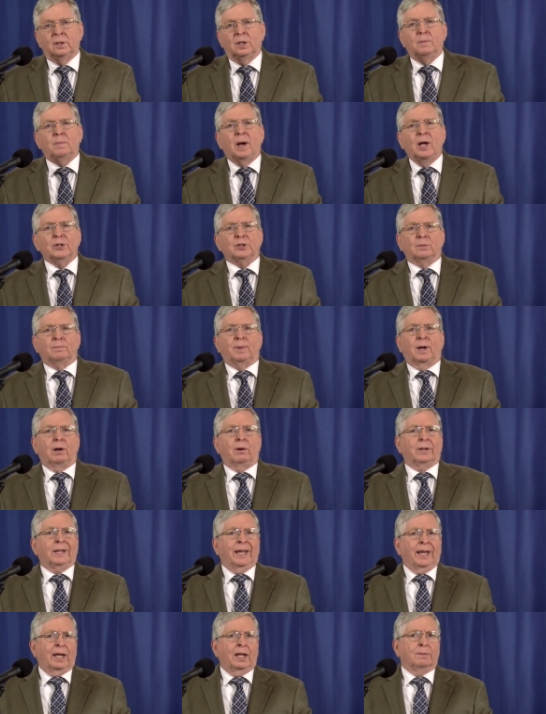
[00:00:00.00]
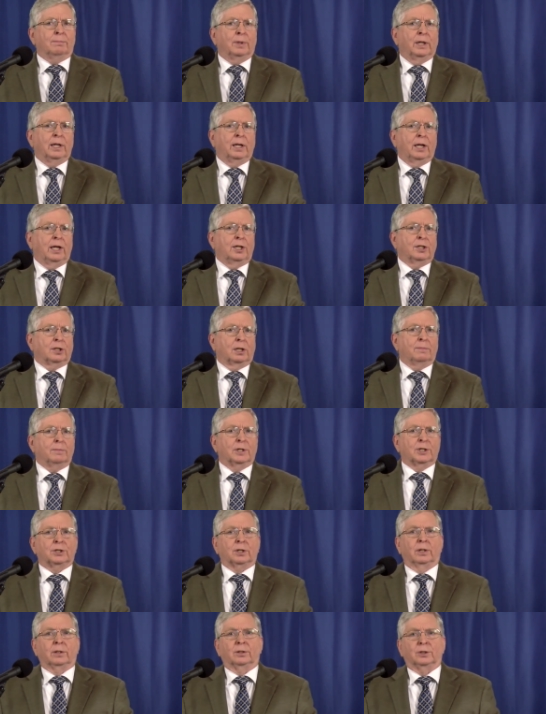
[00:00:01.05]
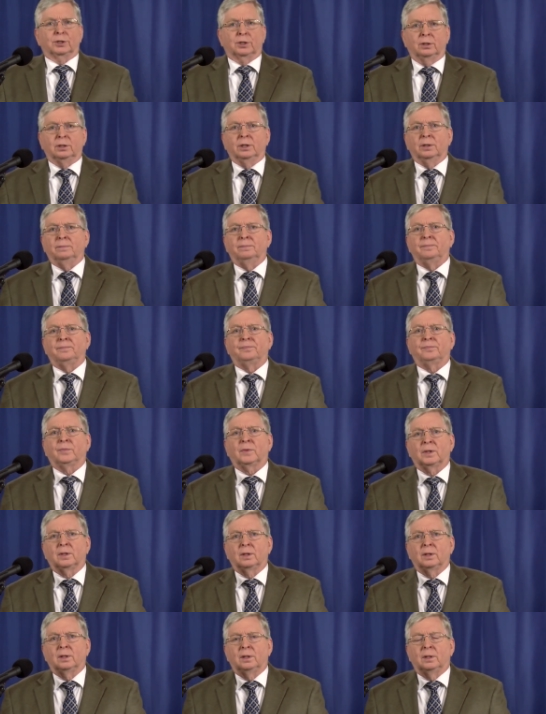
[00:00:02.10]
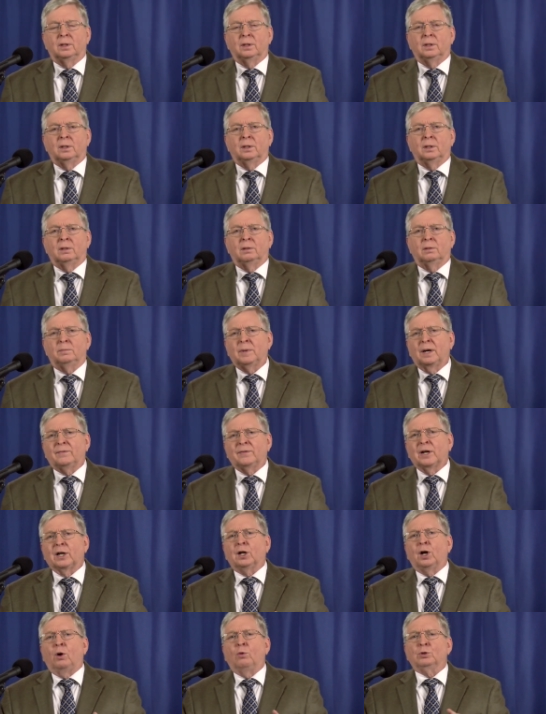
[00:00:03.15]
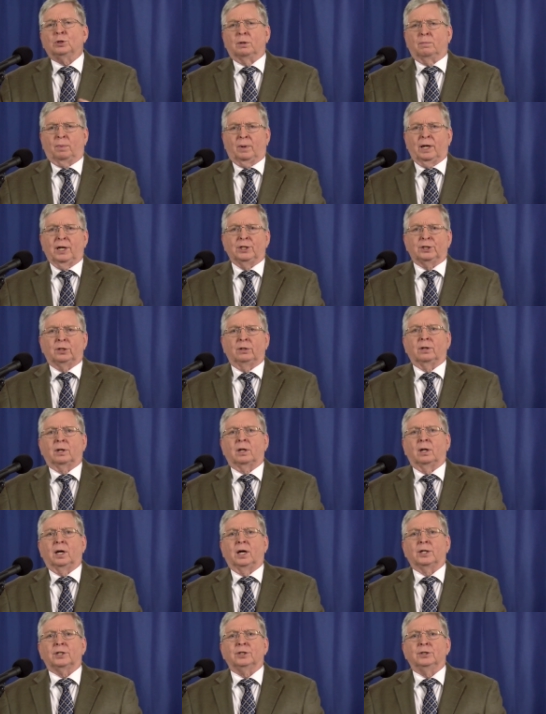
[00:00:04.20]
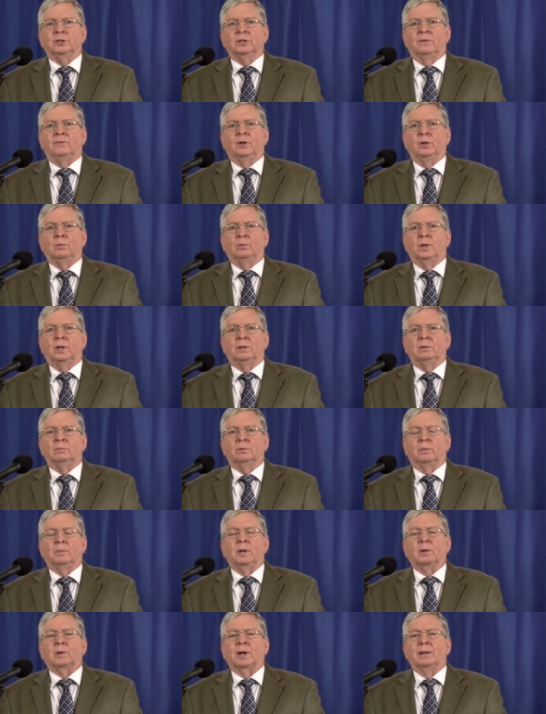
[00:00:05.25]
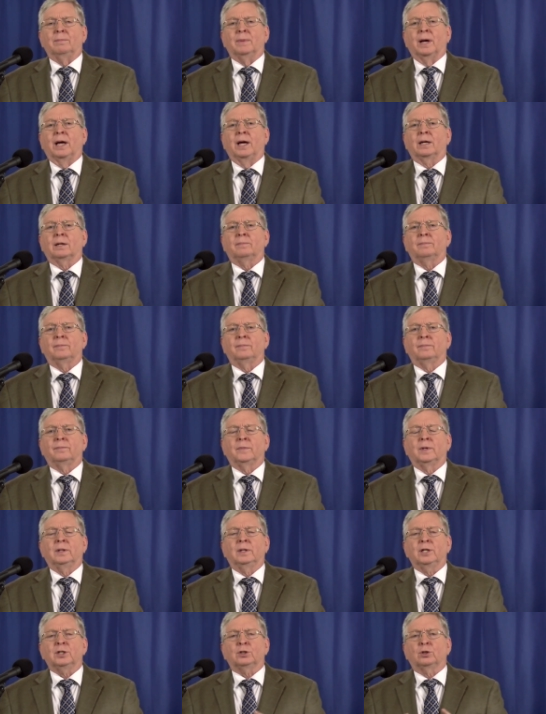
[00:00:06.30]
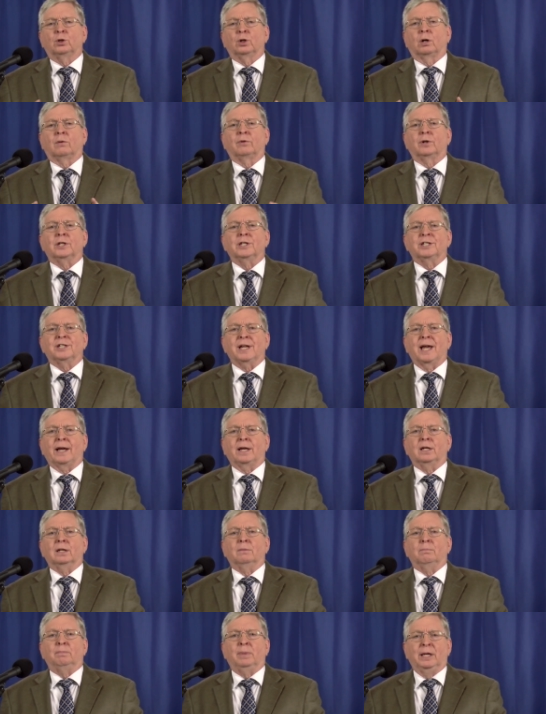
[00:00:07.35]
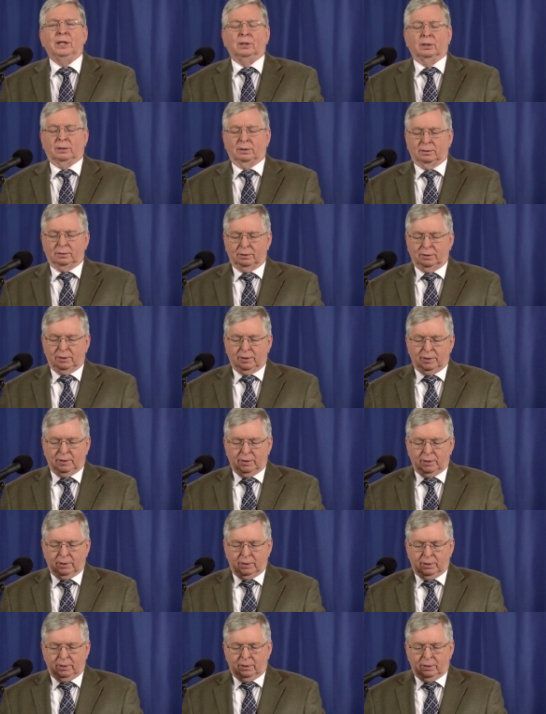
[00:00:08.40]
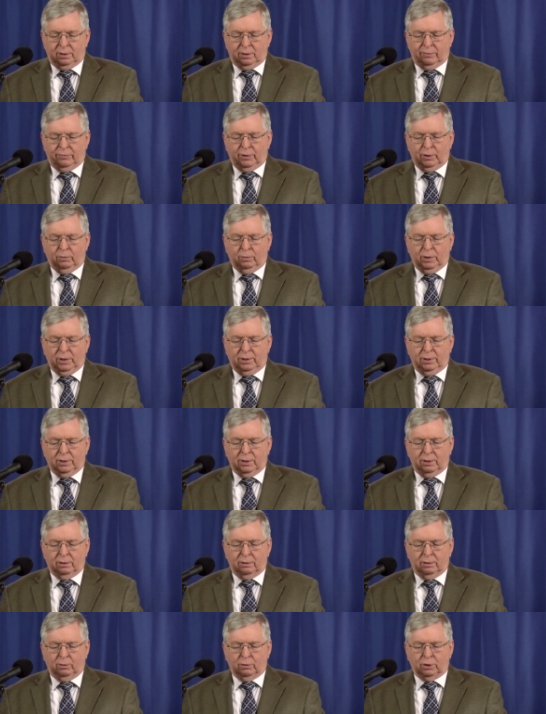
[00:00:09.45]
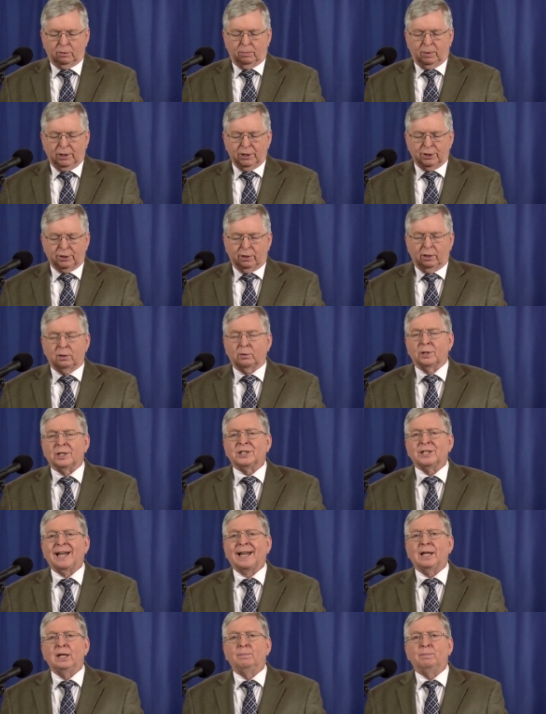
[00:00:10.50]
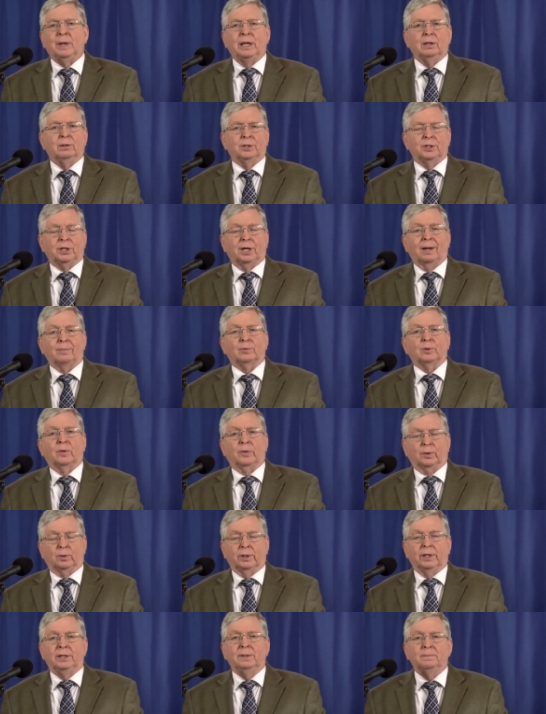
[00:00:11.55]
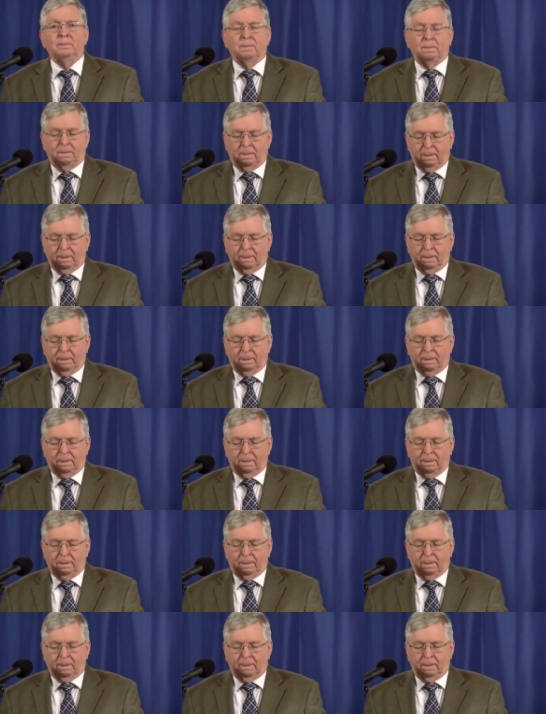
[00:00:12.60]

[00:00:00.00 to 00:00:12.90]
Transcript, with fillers: The Apostle Paul can be easily misunderstood. Well, matter of fact, hold your place during Colossians if you would. We'll be right back. And let's turn over to 2 Peter. If you would, uh, hold your place there and go to 2 Peter chapter 3.